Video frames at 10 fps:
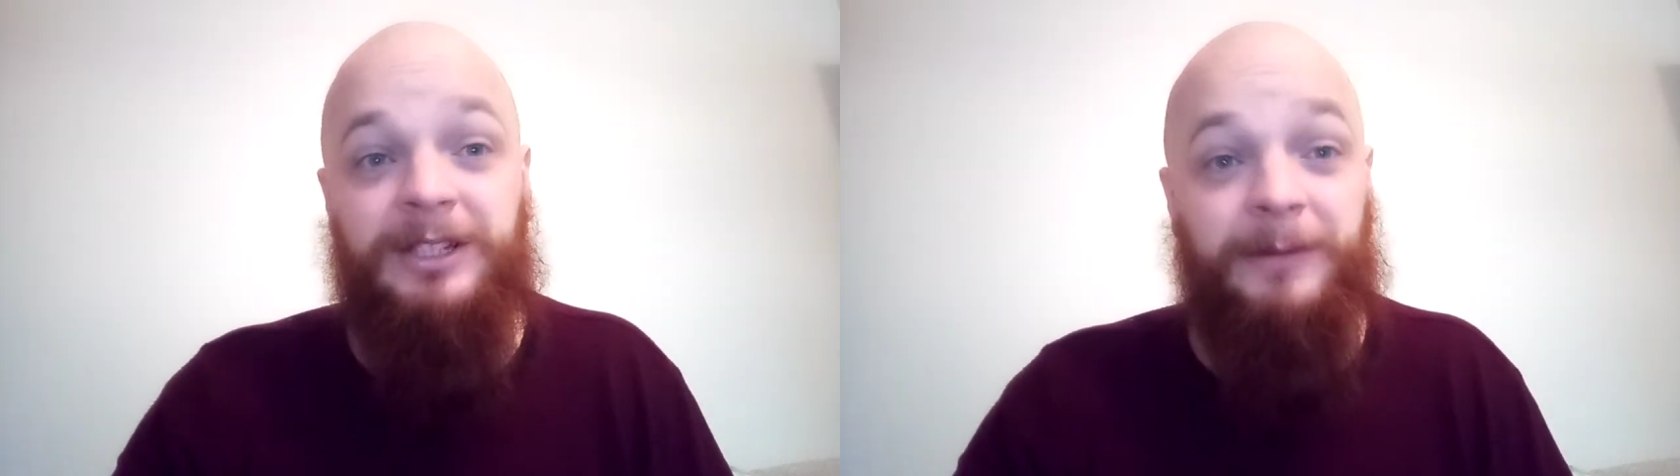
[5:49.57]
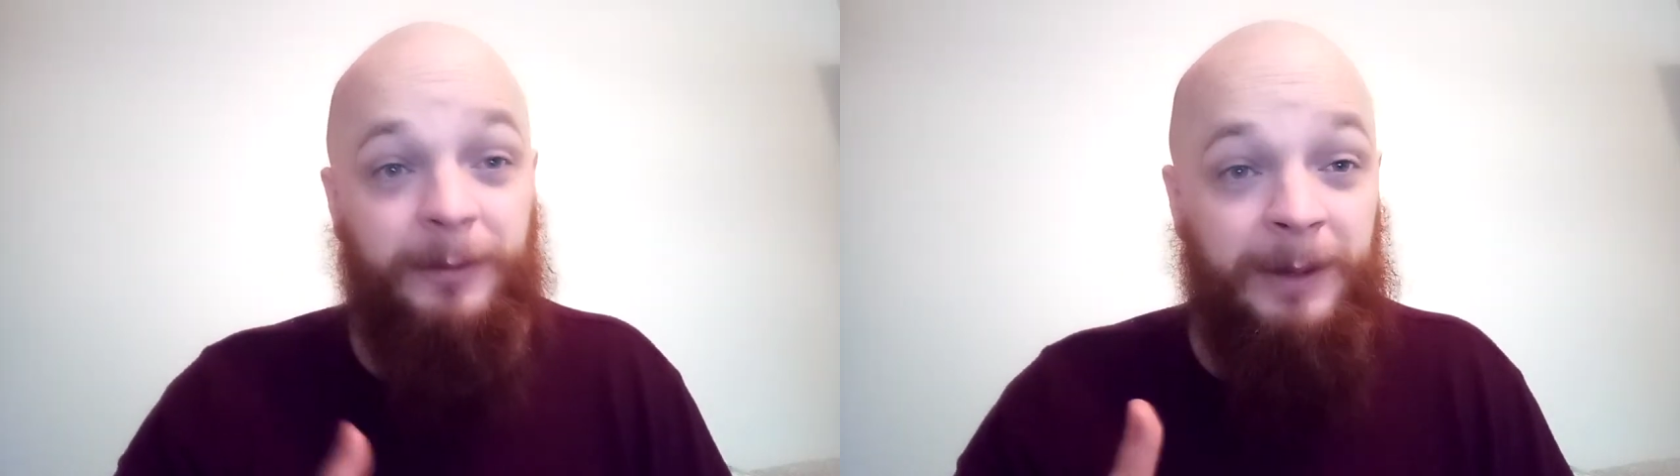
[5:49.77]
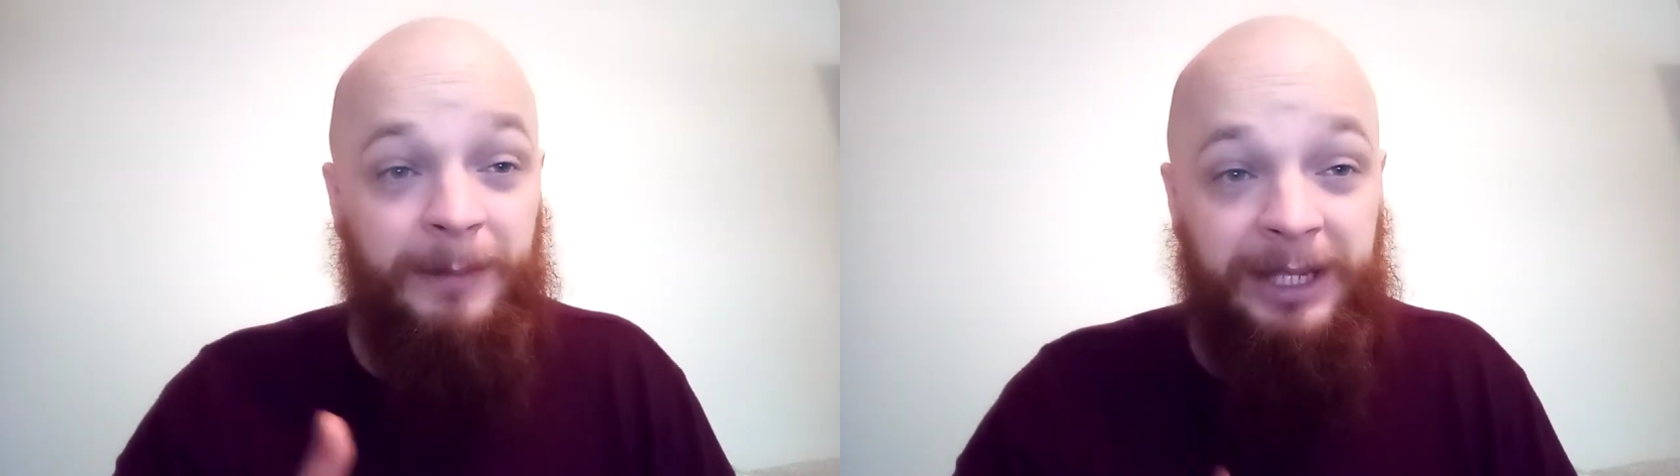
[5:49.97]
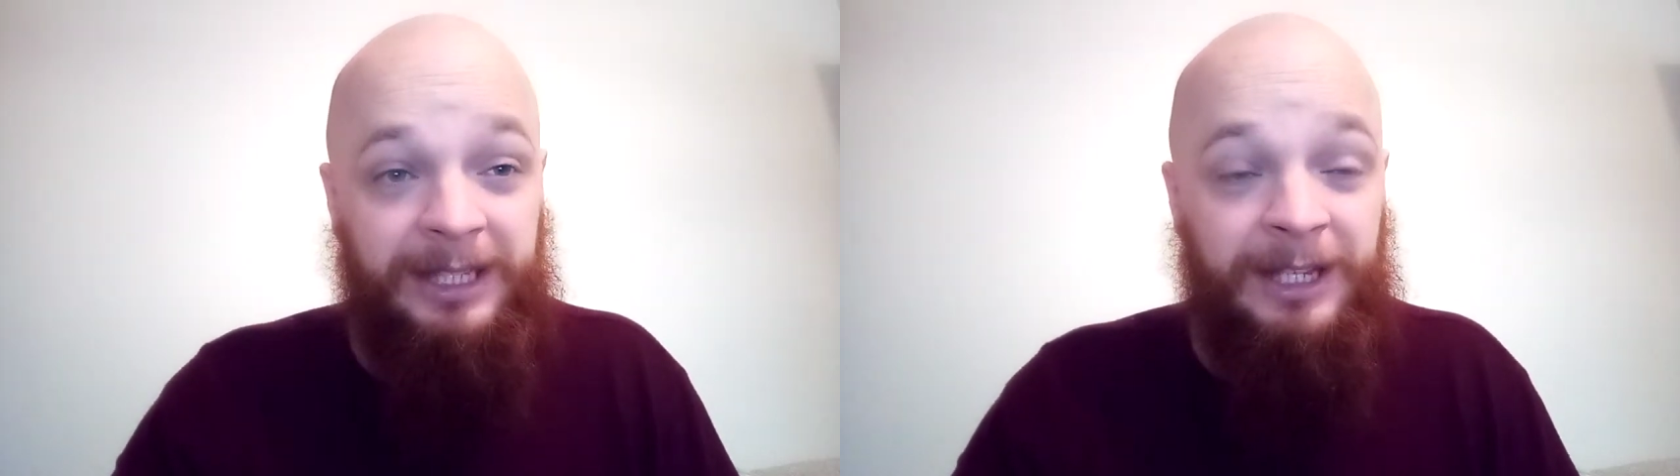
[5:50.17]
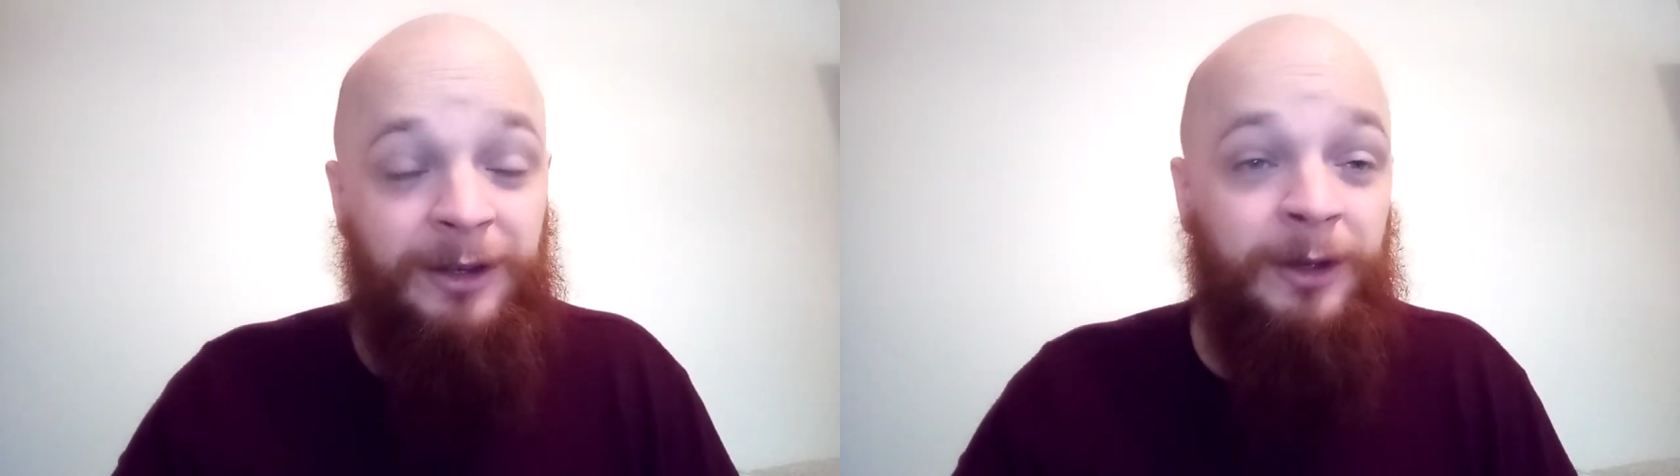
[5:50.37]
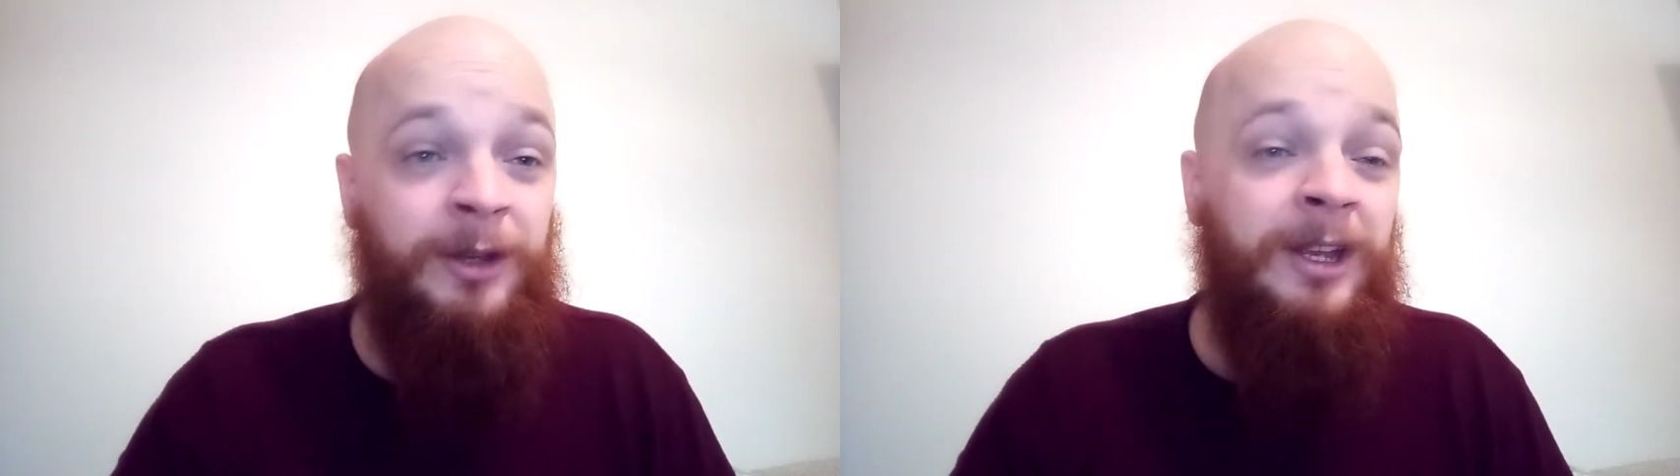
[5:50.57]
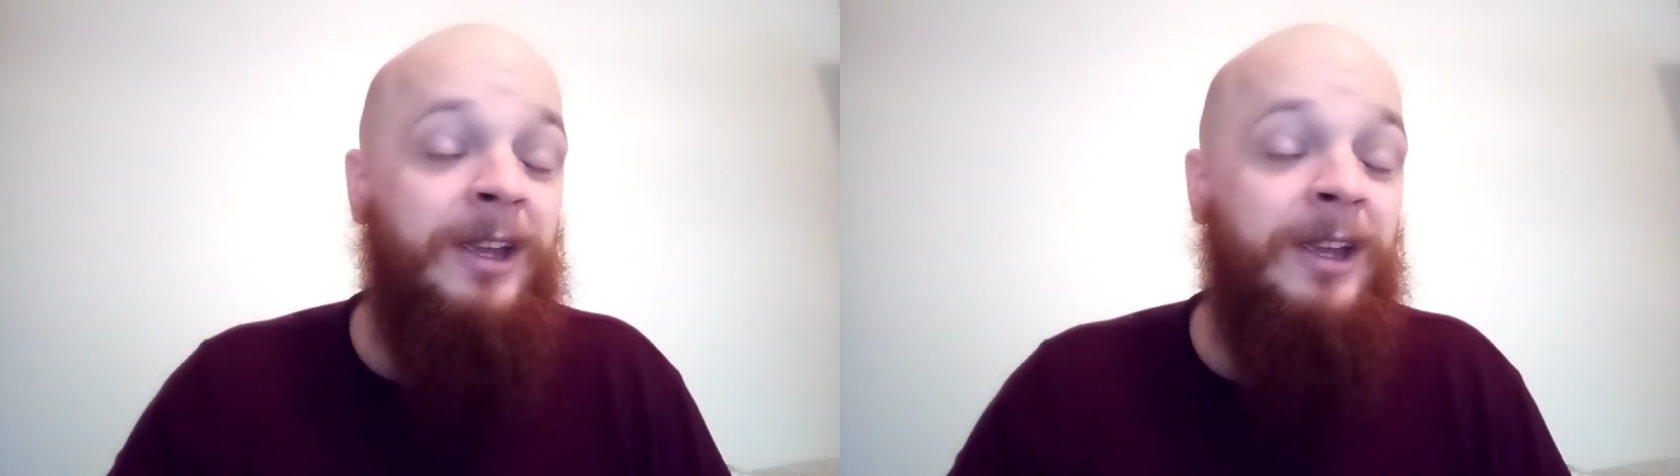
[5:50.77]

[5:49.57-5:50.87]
up the win by DQ.